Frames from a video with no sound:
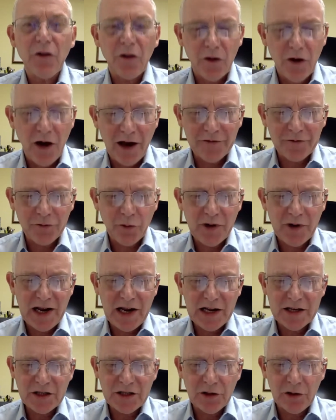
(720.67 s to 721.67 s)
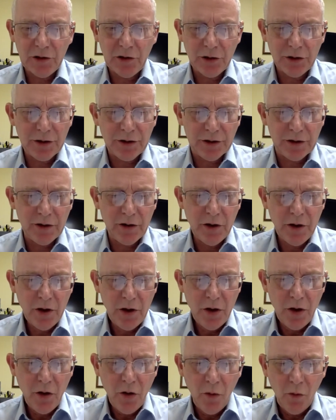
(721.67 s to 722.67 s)
the software has to learn
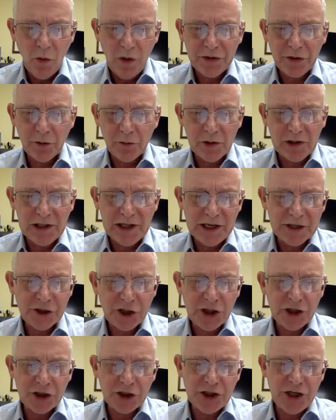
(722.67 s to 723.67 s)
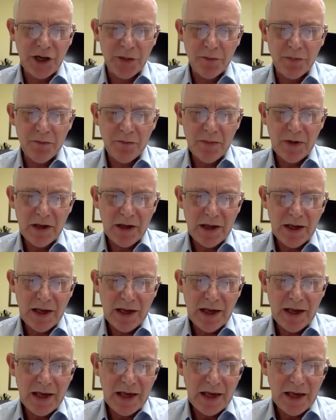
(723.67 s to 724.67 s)
what the relationship
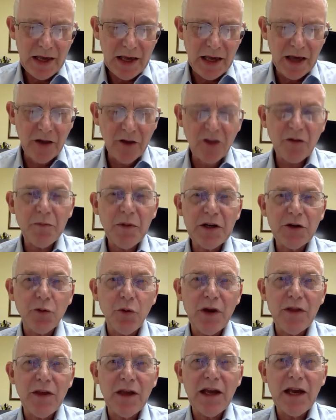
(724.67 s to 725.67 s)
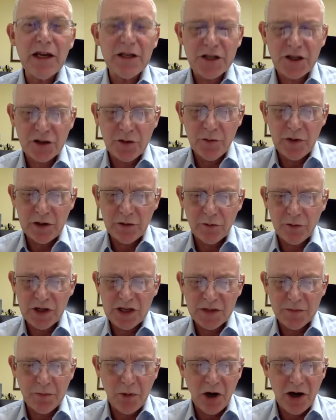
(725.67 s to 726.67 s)
is between the instrument
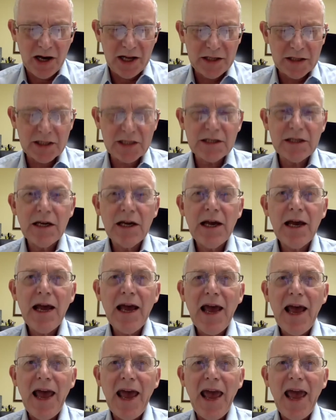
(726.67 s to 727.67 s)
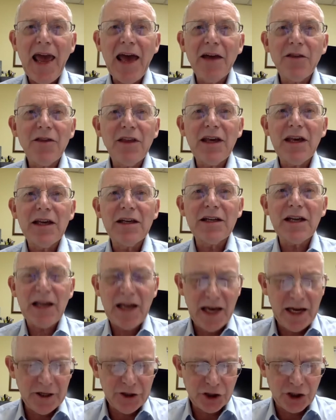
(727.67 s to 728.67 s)
response and the
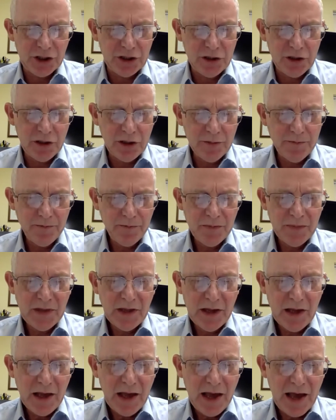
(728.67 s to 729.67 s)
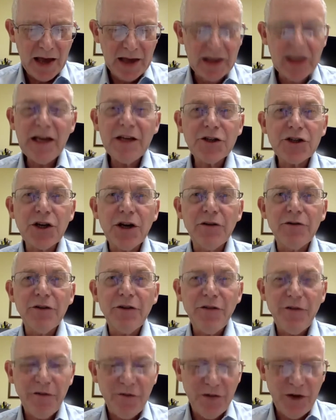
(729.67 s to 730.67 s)
indication at each of
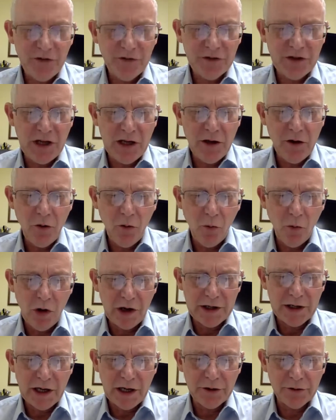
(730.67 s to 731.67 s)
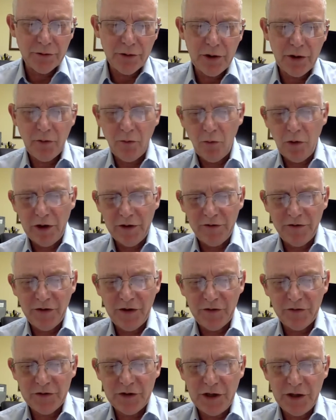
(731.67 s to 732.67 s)
50, 100,
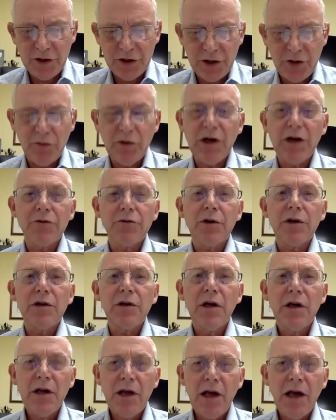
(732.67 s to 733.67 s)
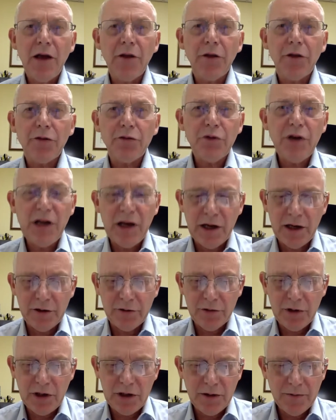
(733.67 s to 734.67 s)
150, 200, and
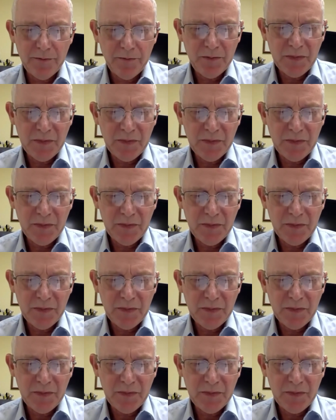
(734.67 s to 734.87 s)
300,